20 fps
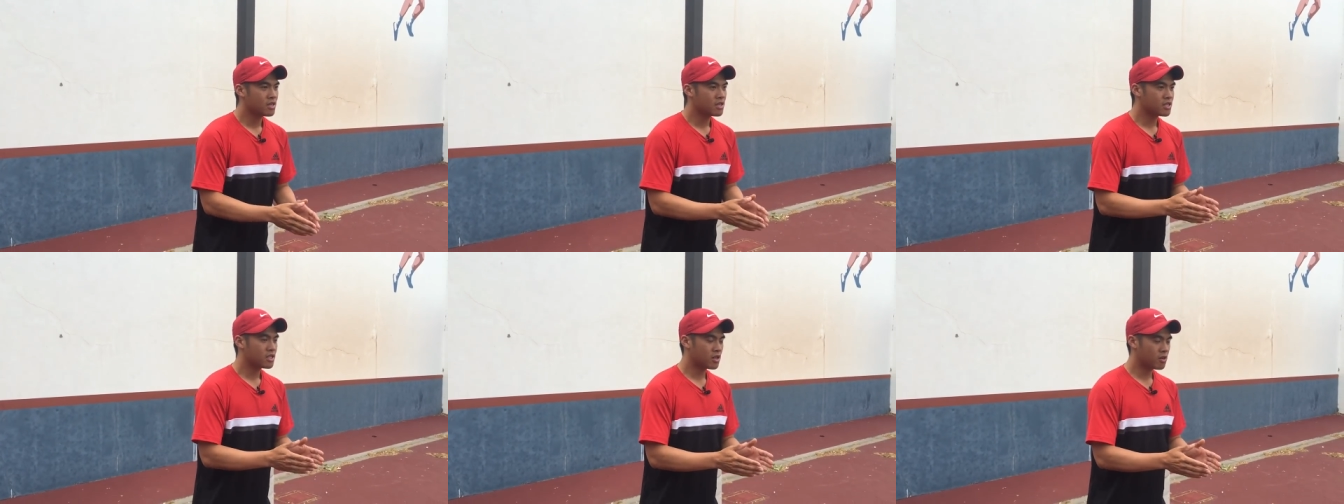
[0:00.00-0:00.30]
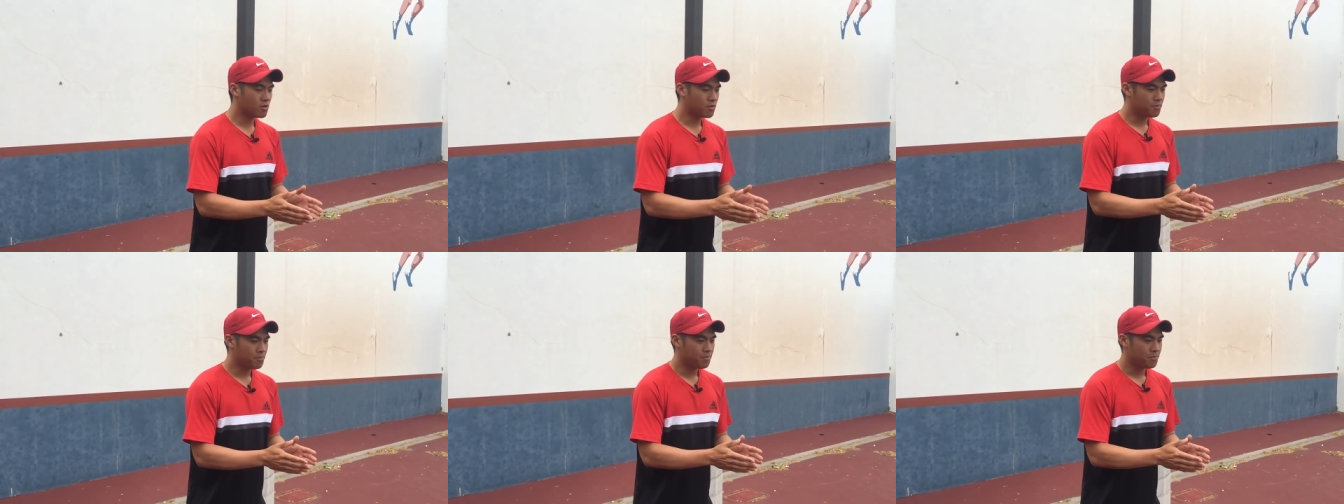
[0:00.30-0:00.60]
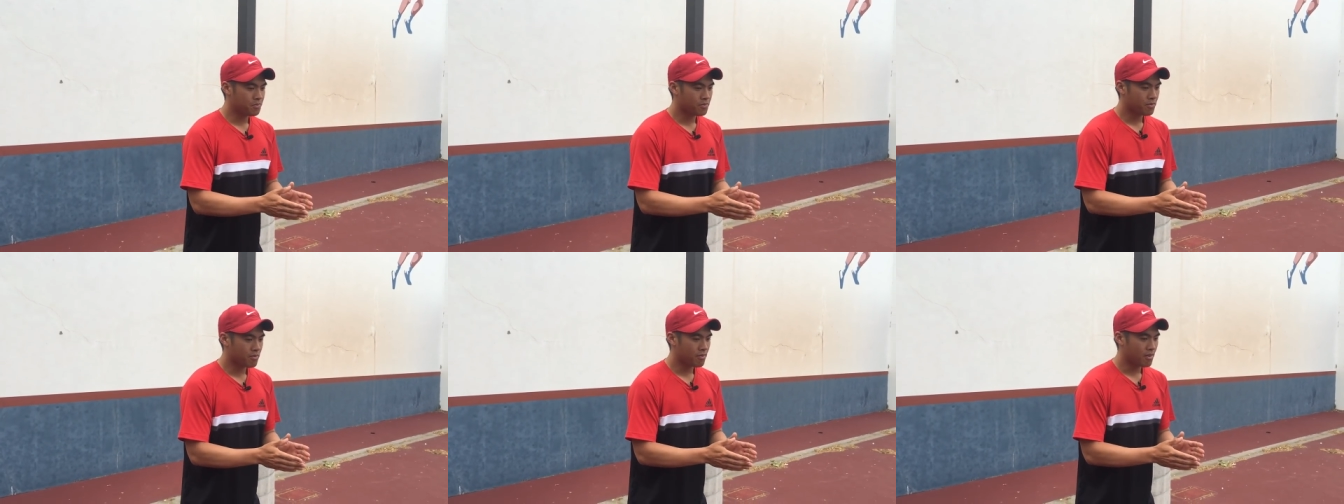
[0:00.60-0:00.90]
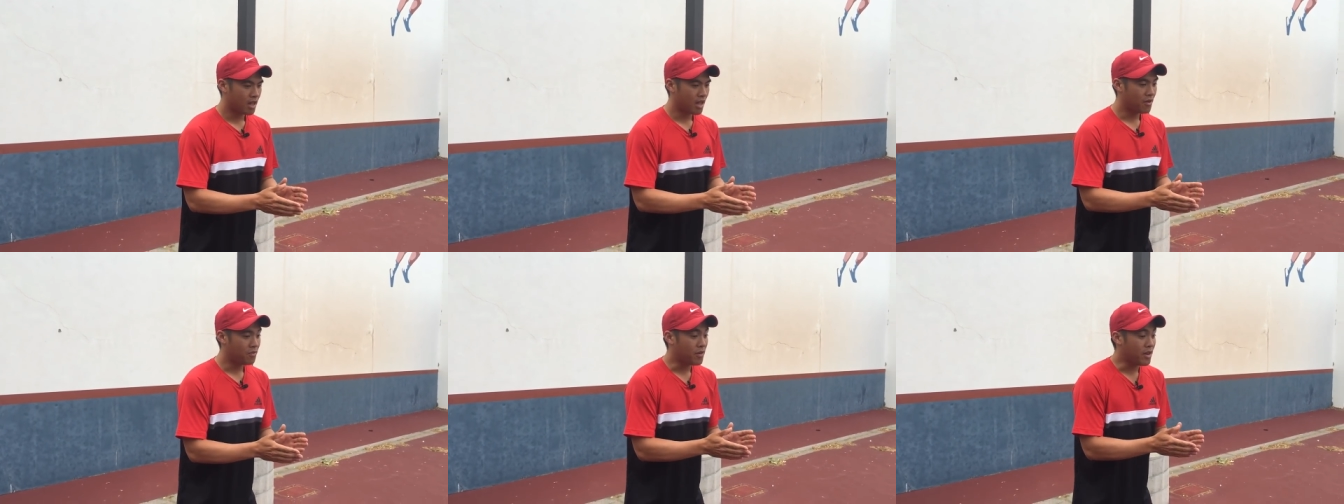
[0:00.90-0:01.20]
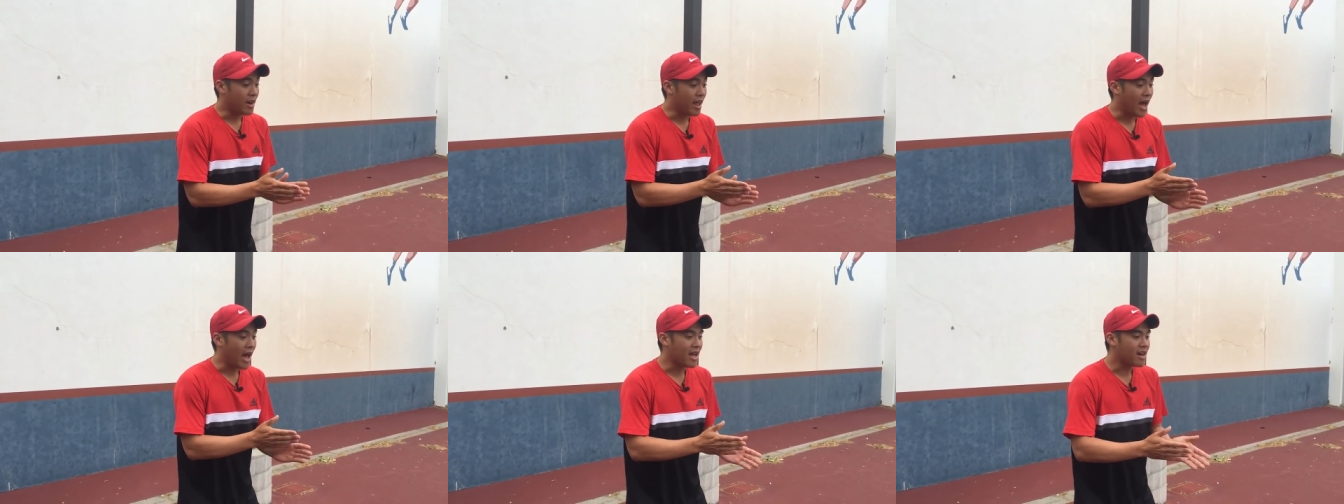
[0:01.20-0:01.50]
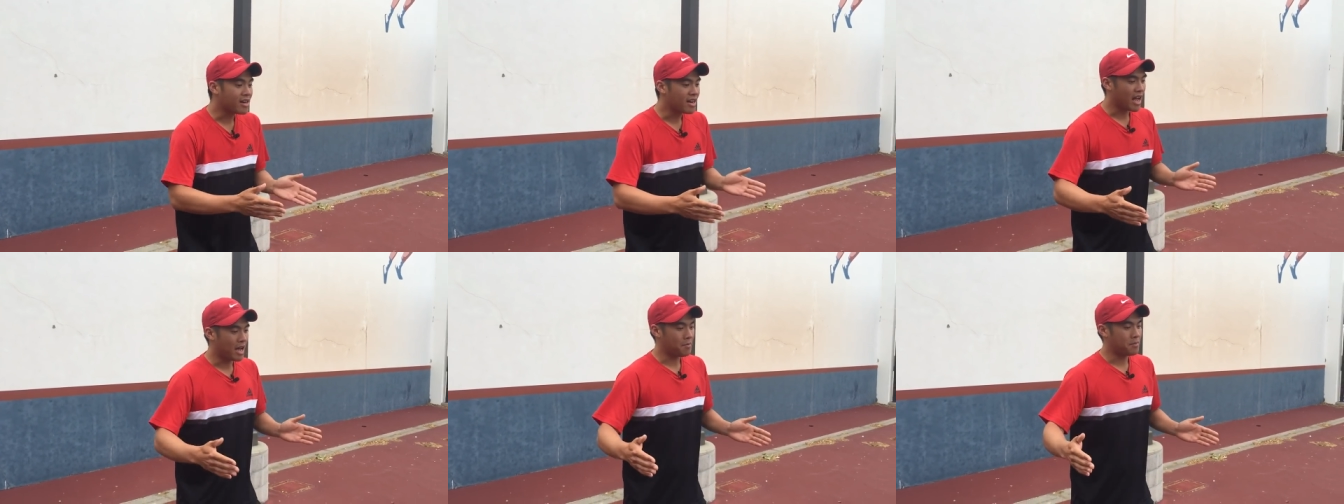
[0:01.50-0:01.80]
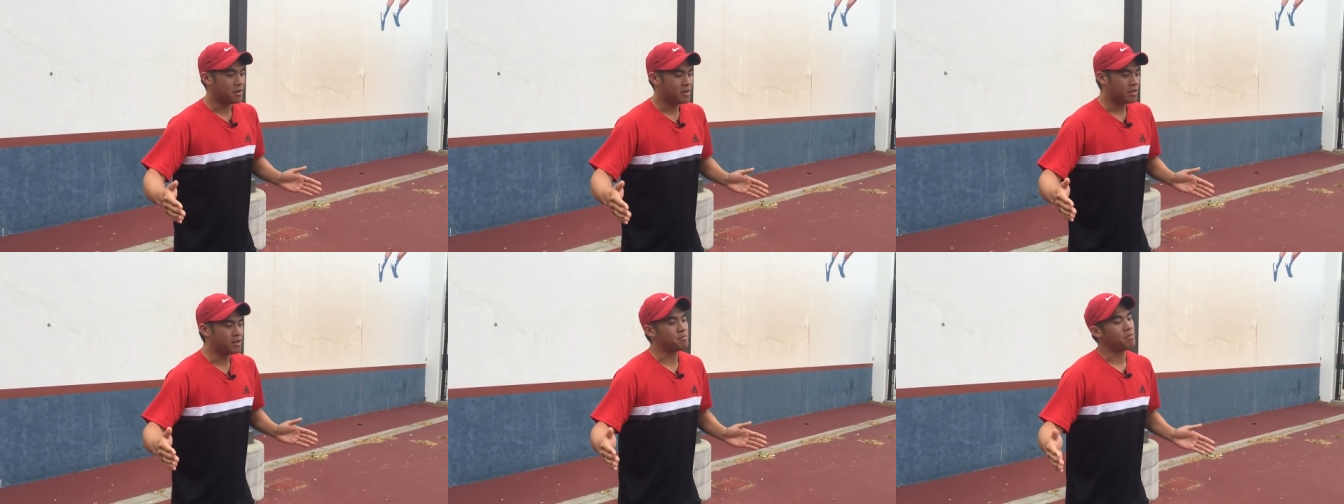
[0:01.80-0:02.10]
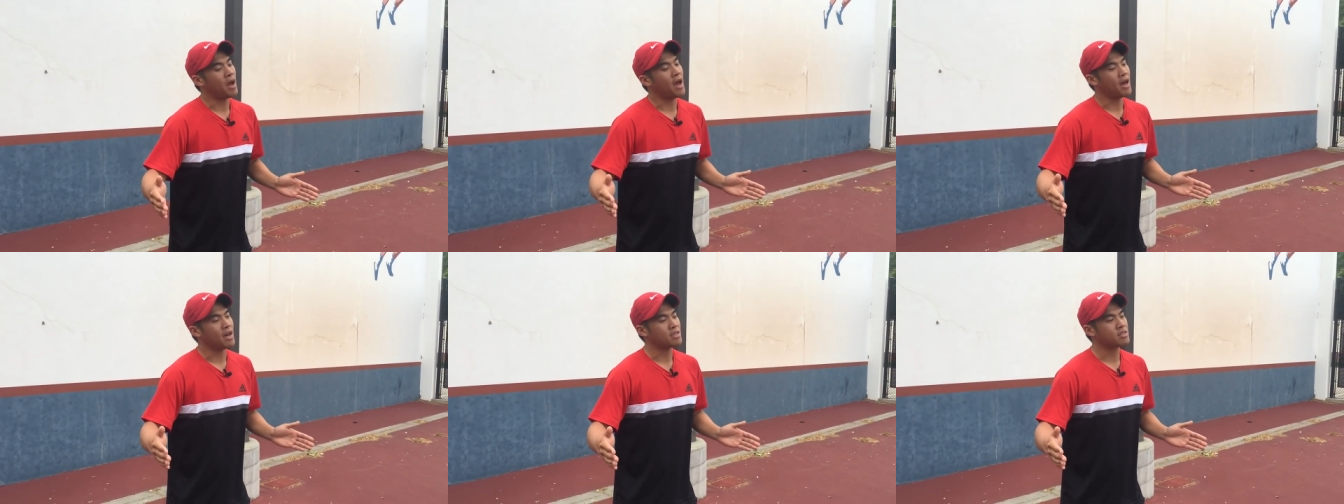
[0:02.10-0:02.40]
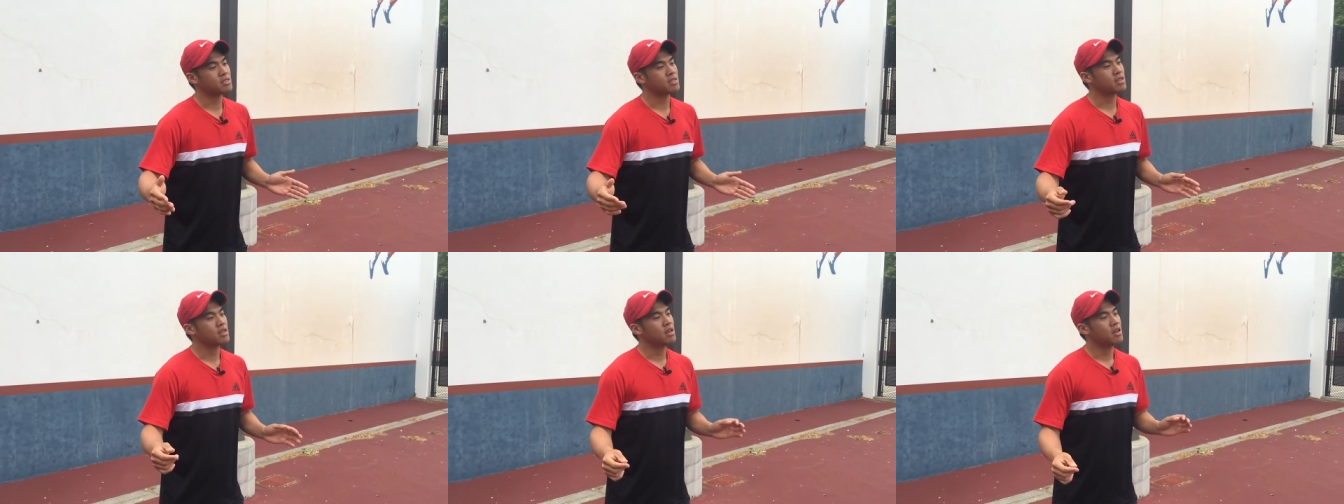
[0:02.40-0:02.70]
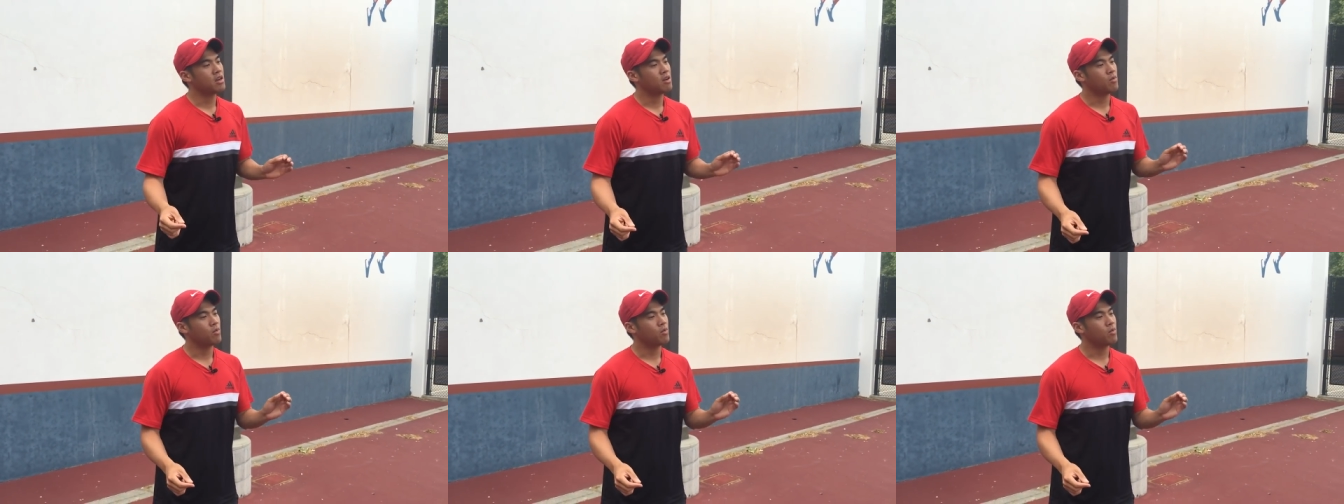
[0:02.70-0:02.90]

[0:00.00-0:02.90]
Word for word: So if it hadn't happened in the past,